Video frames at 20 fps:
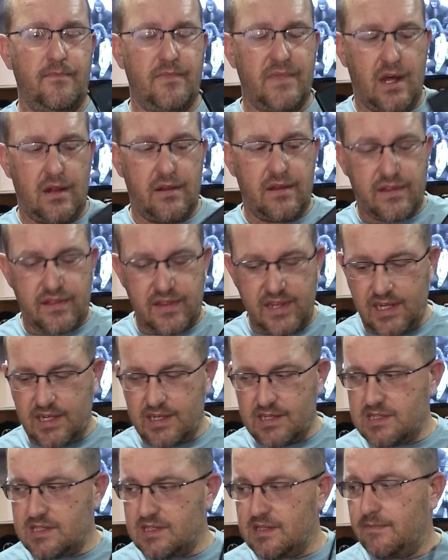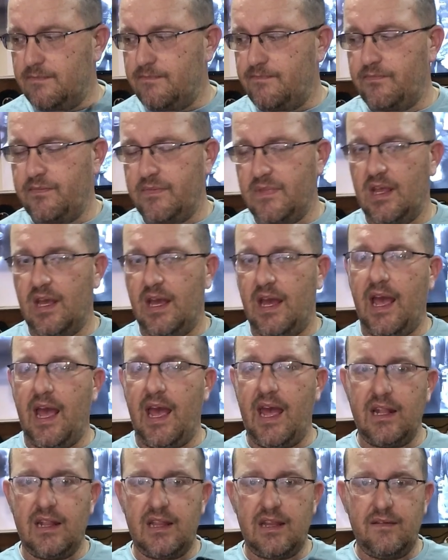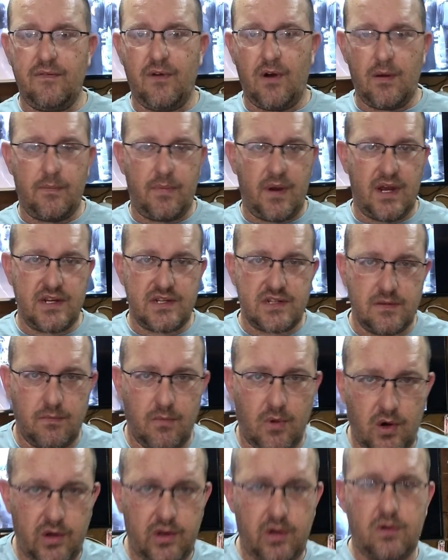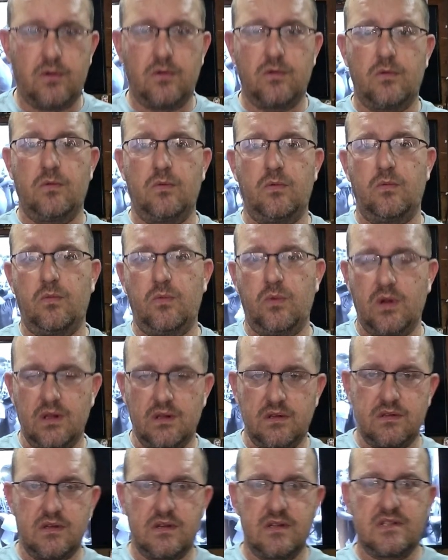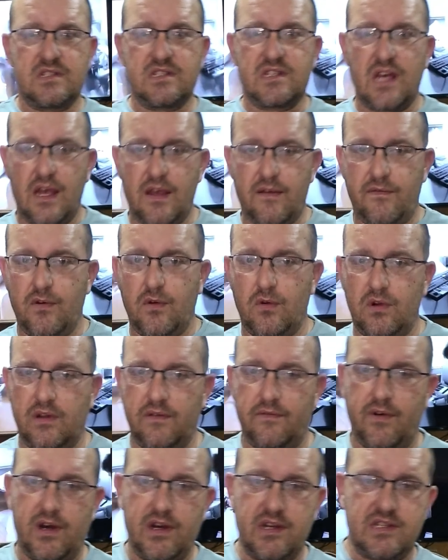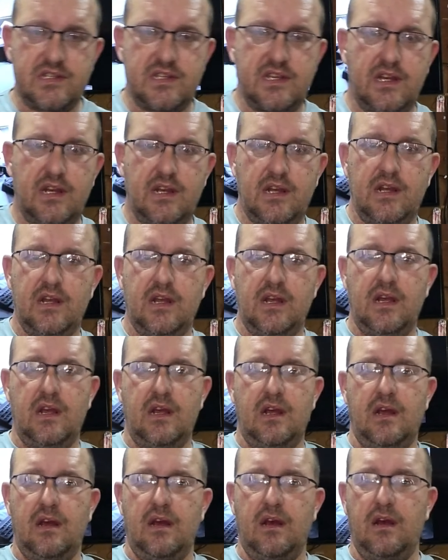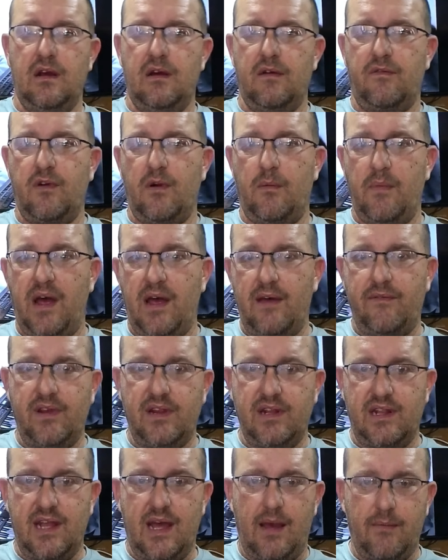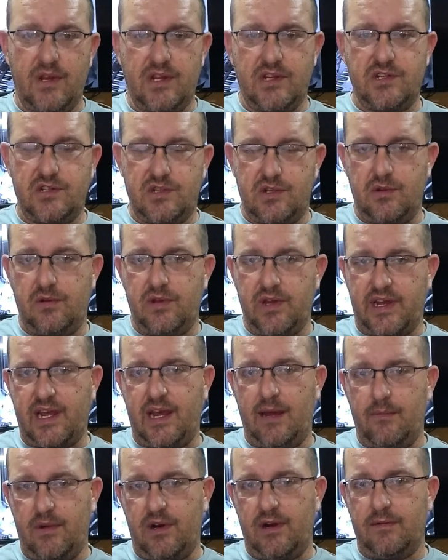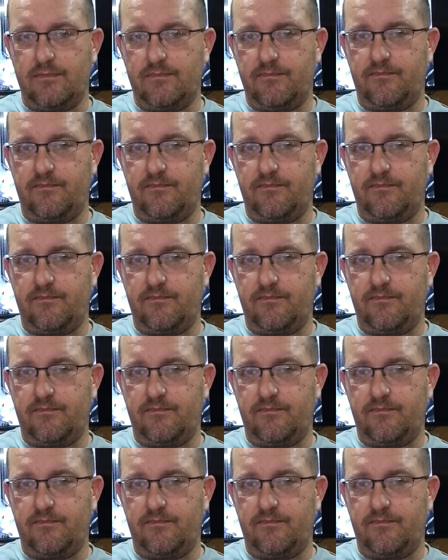Now the thing is, the anti-vibration module will save your device from having damage to the camera.